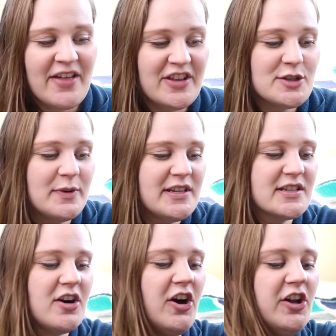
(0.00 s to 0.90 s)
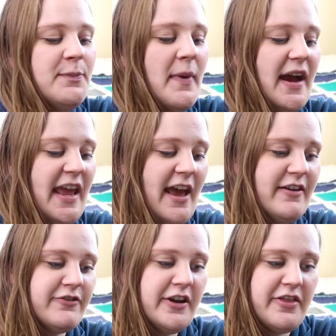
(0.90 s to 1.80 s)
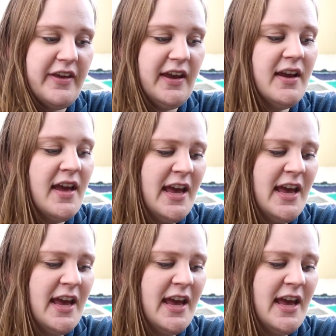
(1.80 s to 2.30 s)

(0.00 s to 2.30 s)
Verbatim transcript: This one is called My Everything.